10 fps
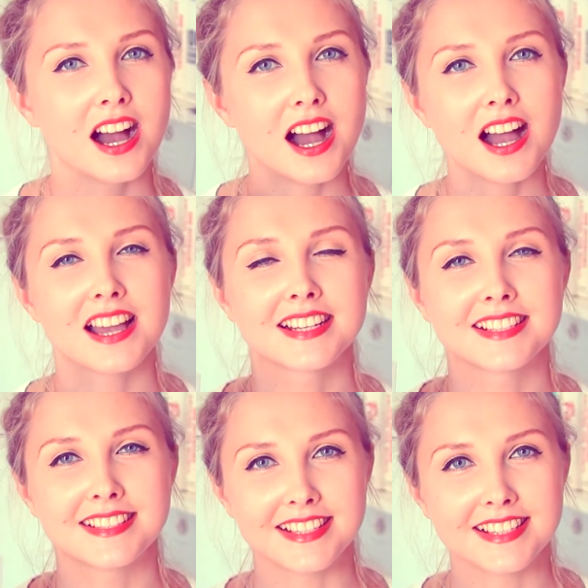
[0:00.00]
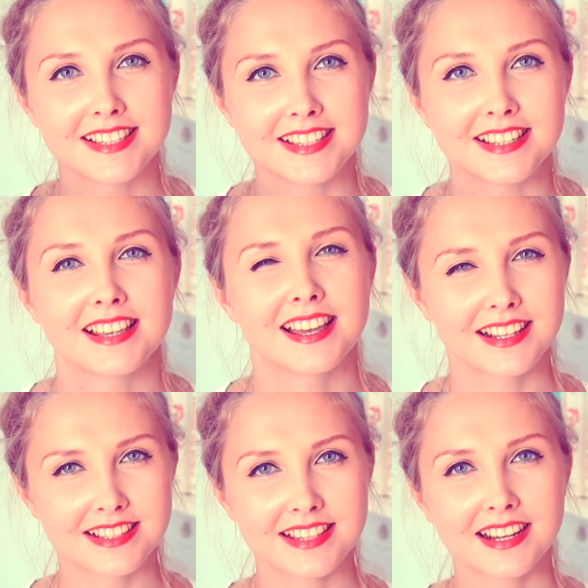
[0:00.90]
are existing
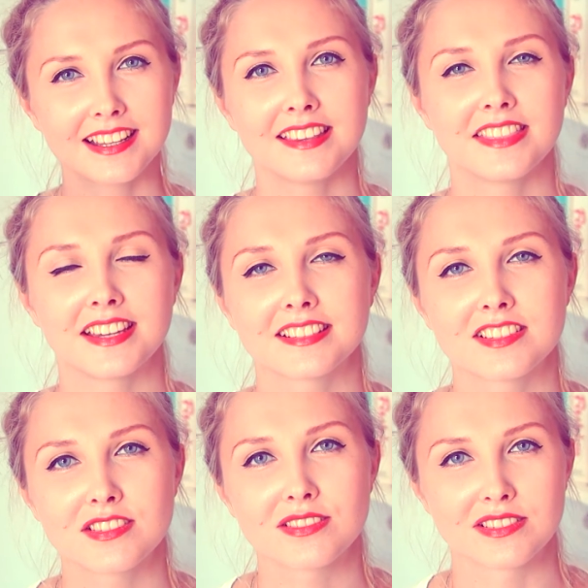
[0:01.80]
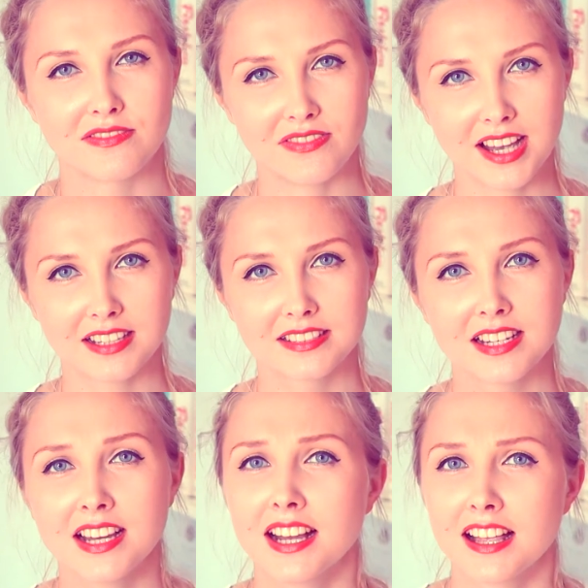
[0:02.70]
exactly thanks to the fact
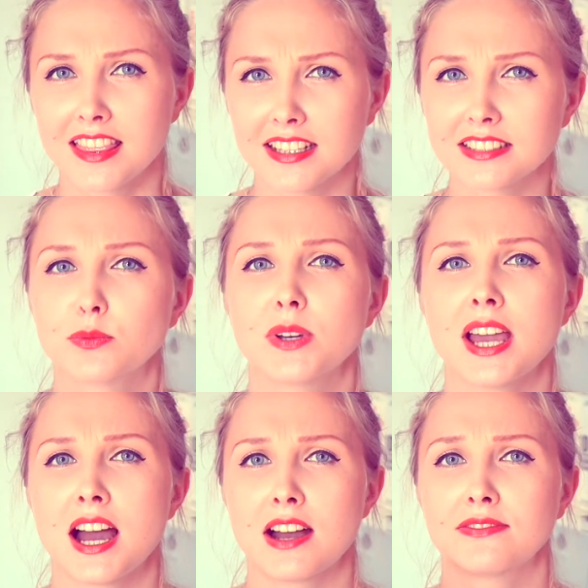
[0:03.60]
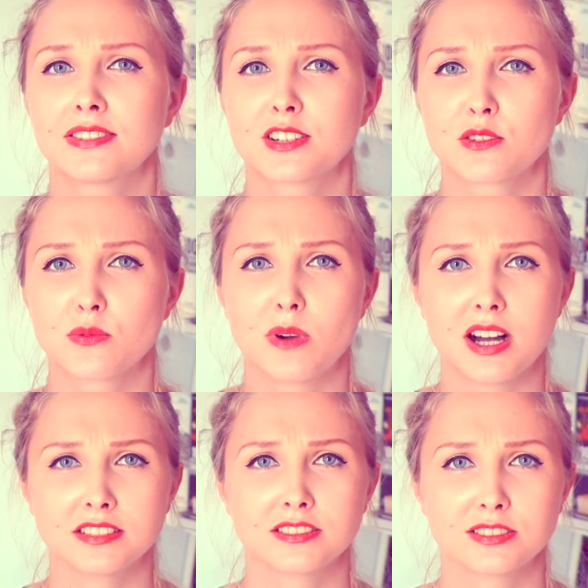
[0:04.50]
that we have
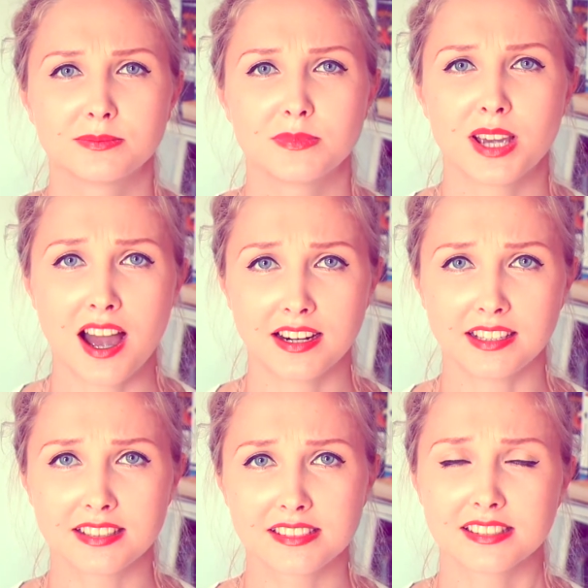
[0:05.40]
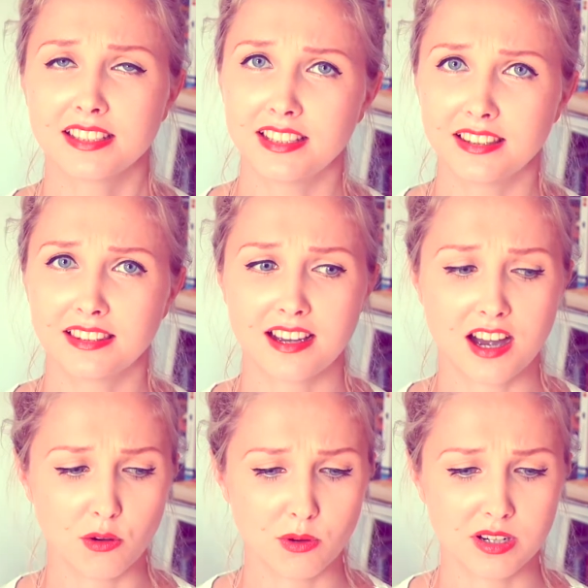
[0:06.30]
quantum mechanics in
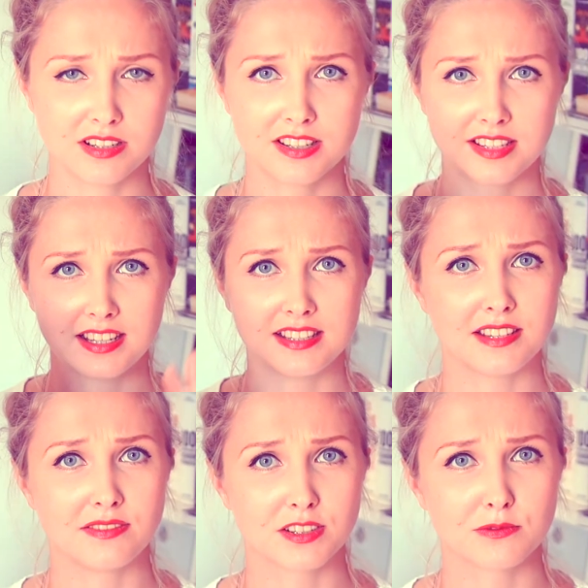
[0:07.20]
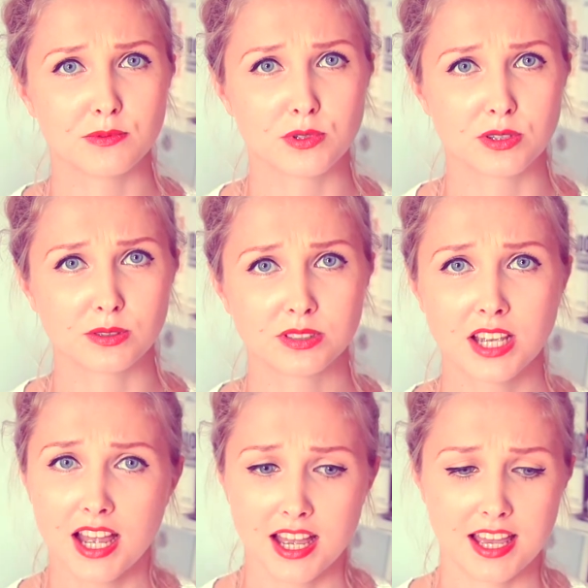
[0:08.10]
our scientific world
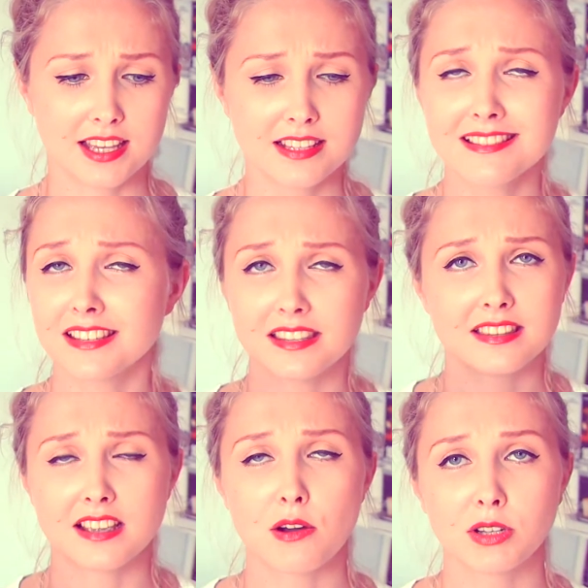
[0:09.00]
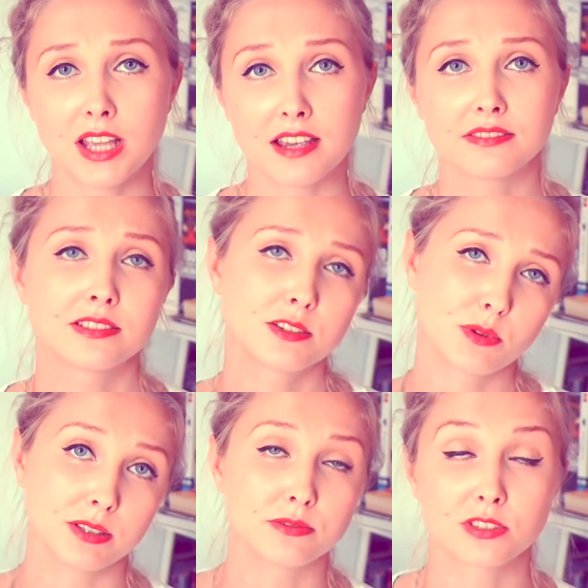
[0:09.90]
and in our life
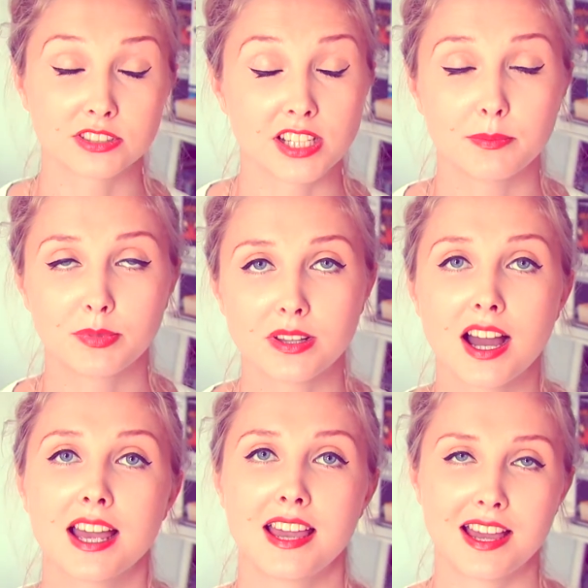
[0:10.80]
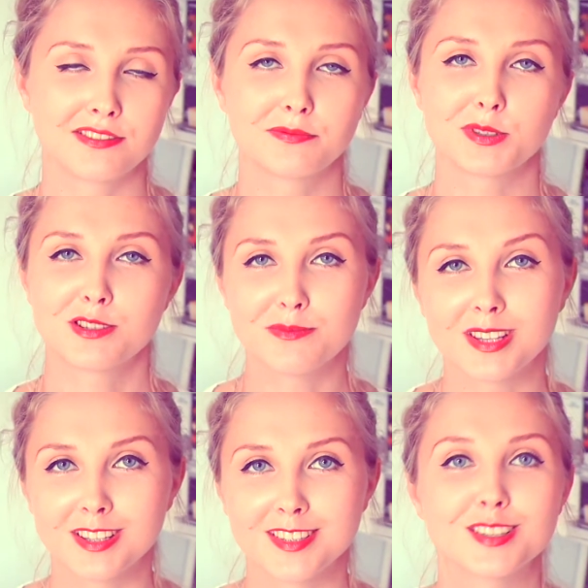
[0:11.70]
well for example i have
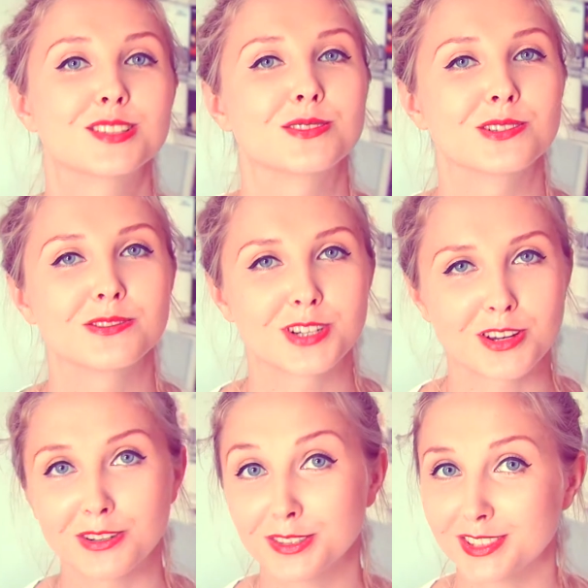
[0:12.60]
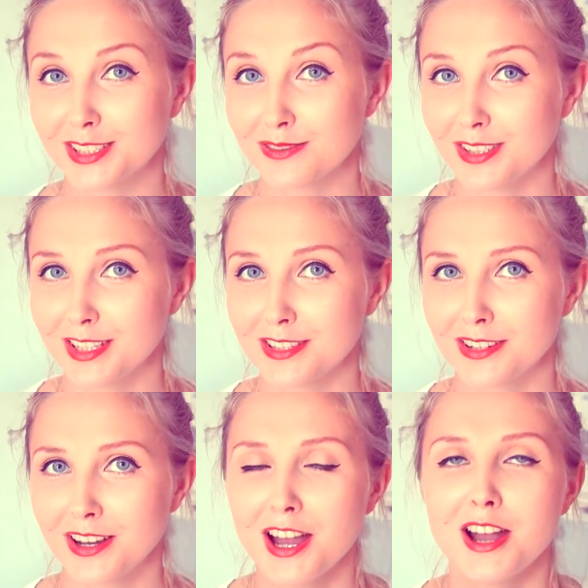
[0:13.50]
possibility to record this
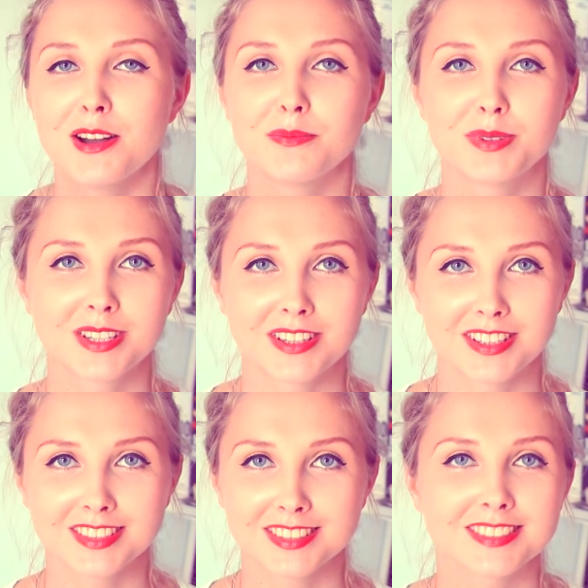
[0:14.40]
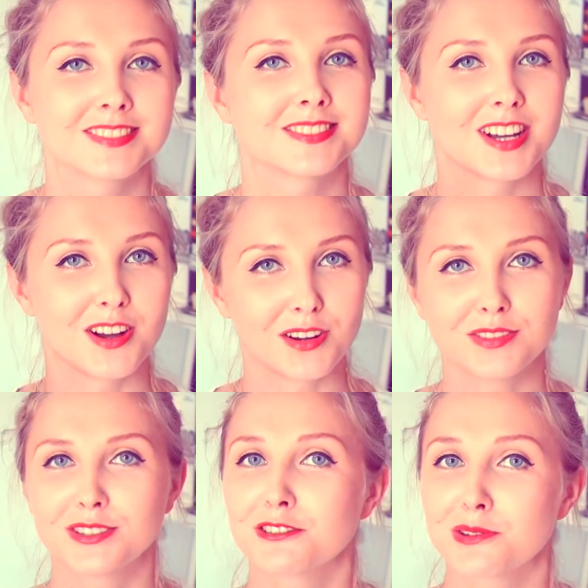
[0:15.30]
video because
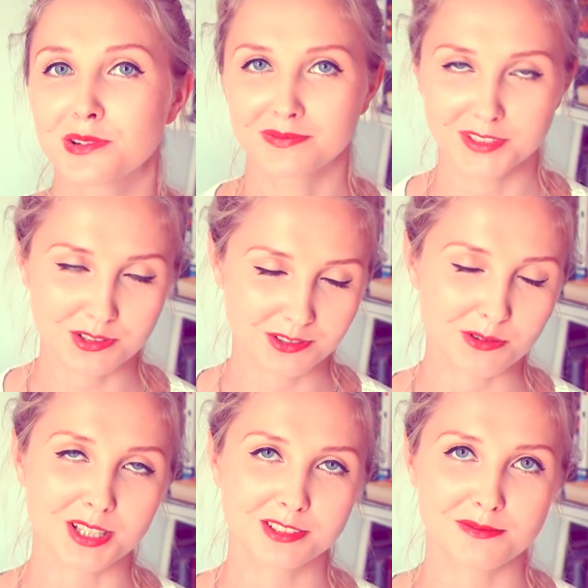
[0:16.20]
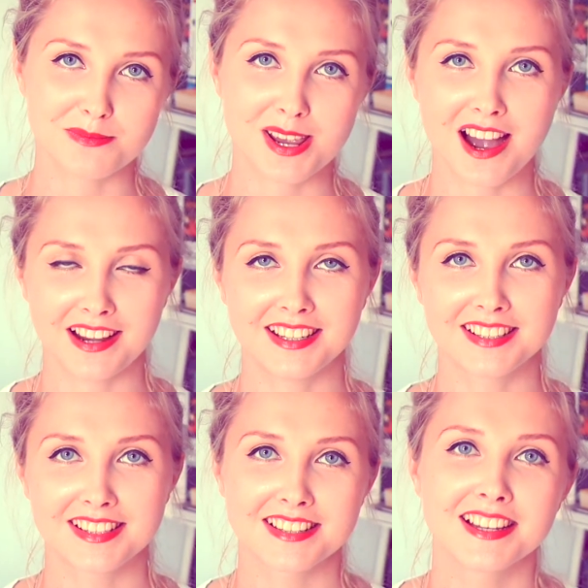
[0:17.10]
of quantum
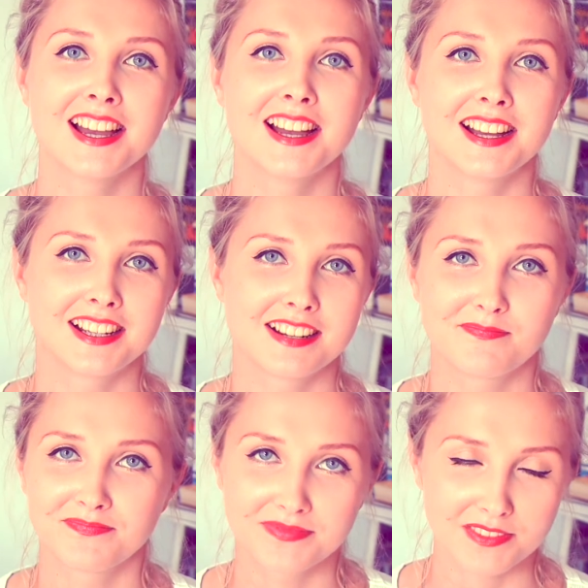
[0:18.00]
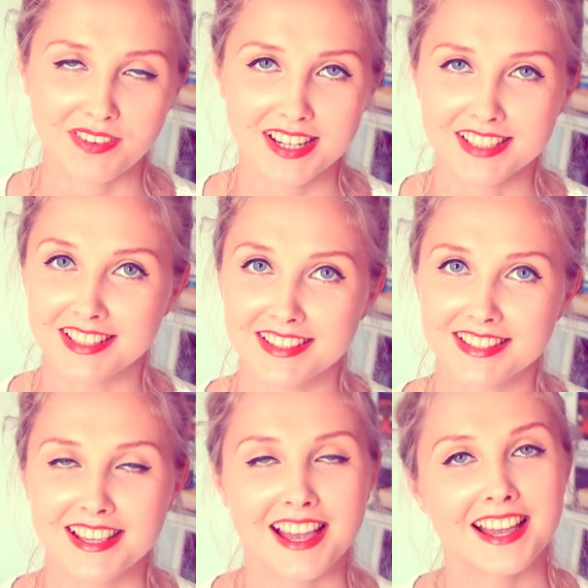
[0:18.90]
mechanics
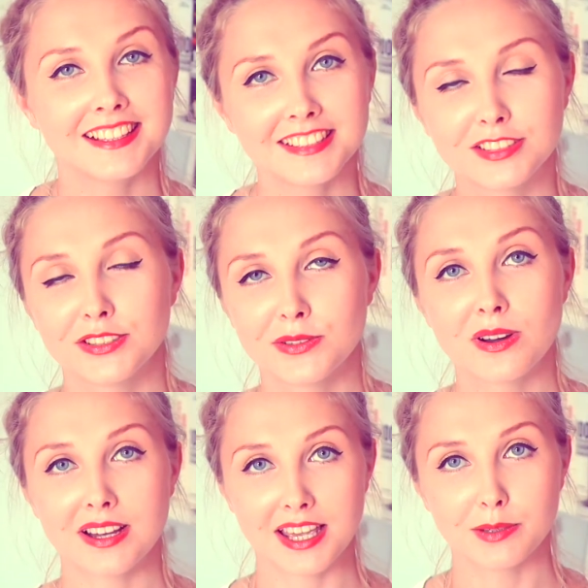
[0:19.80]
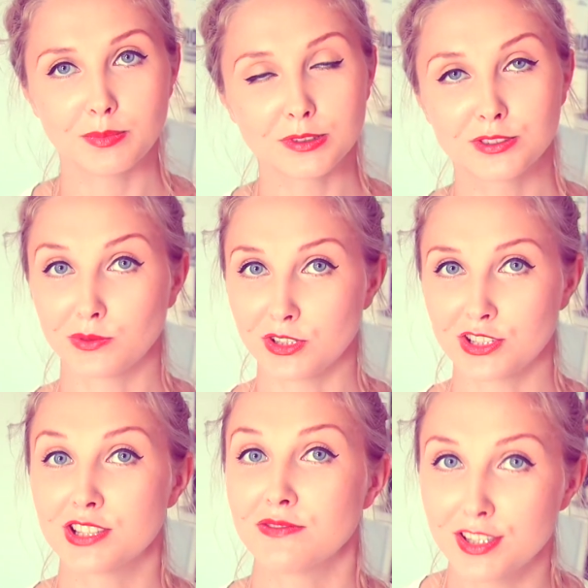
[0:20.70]
findings and you are able to watch
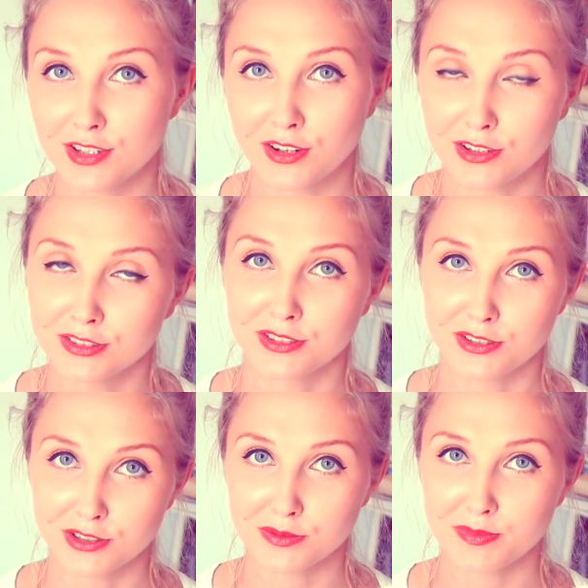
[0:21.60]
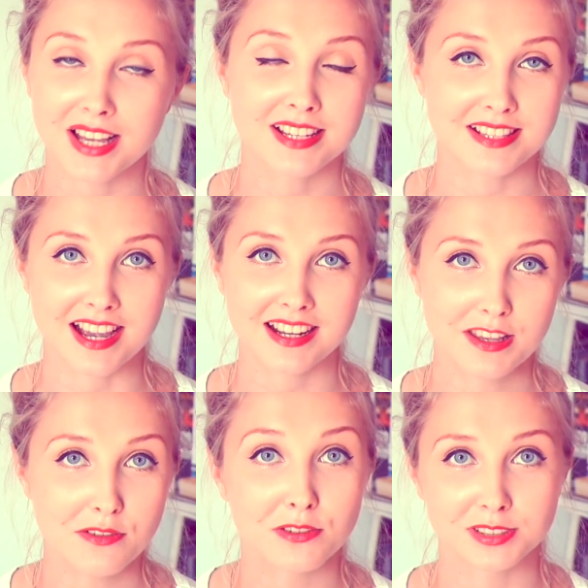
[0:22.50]
this video on YouTube
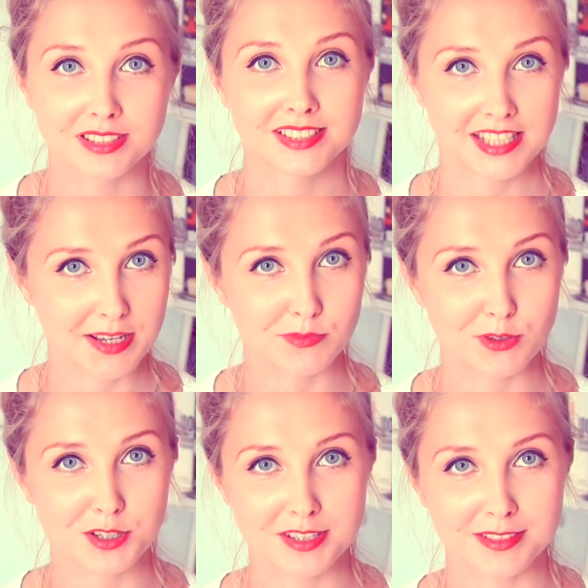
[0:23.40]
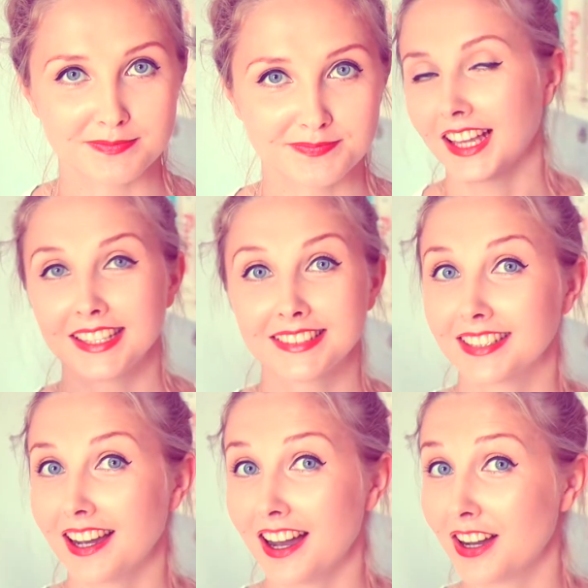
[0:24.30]
exactly for the same reason. And
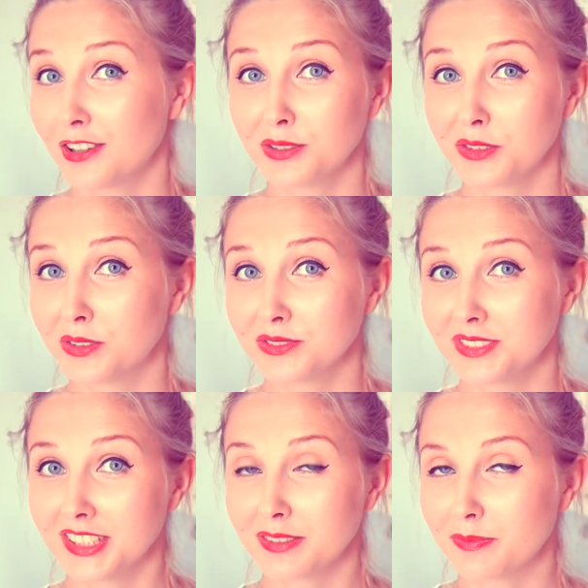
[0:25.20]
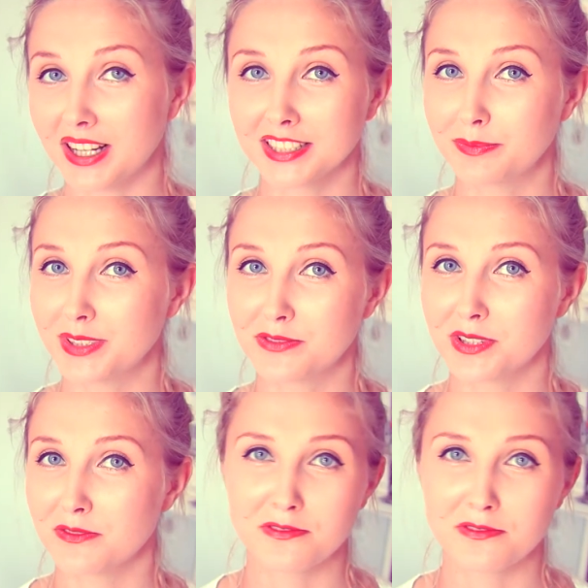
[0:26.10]
how long did pass between